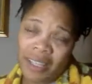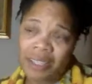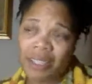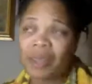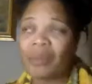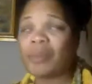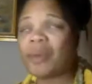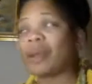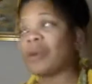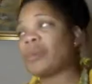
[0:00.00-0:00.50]

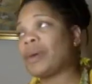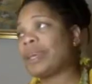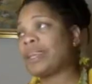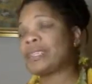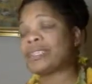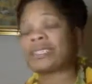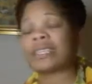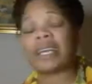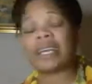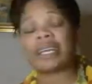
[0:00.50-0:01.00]
So I'm like, wait
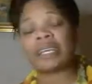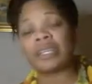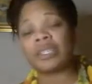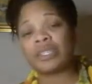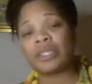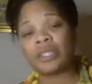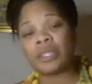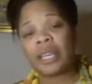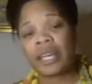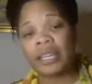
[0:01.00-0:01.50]
a second.
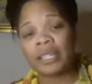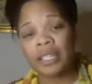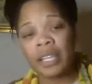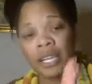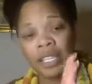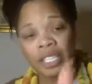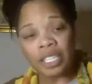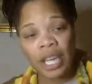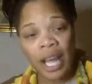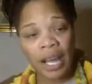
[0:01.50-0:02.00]
So
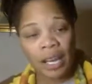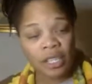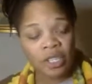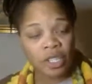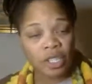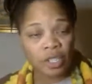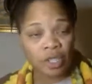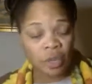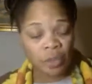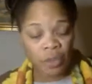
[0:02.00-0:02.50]
that
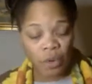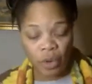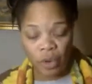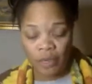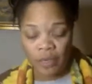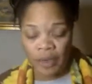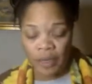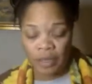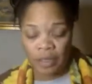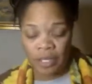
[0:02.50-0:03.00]
challenges your
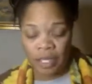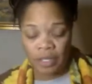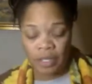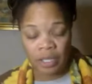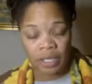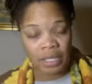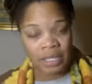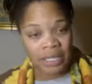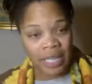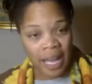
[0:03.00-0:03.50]
moral
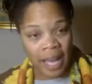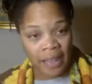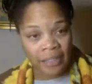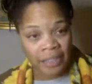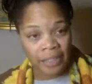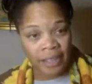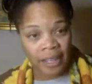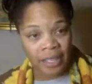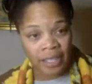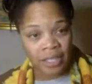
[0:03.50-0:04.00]
foundation, because
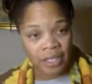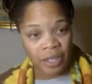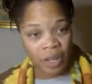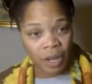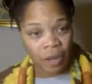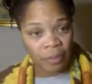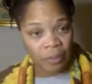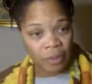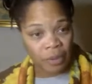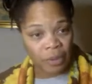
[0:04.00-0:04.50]
ethics
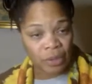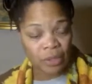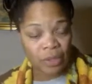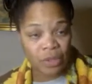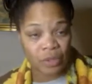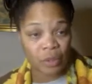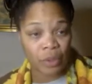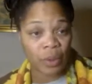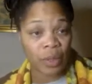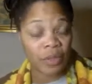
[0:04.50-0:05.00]
are
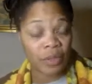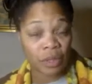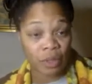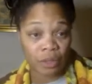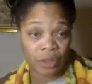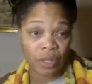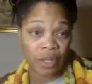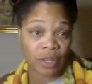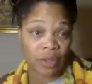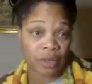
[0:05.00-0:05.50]
personal and
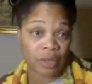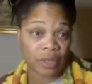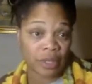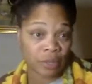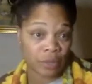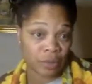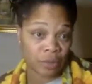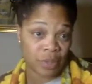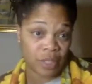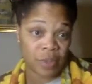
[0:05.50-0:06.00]
they're learned.
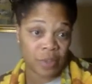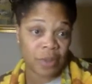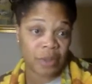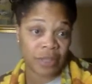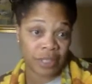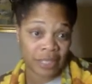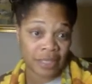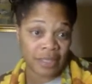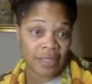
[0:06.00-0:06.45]
Well,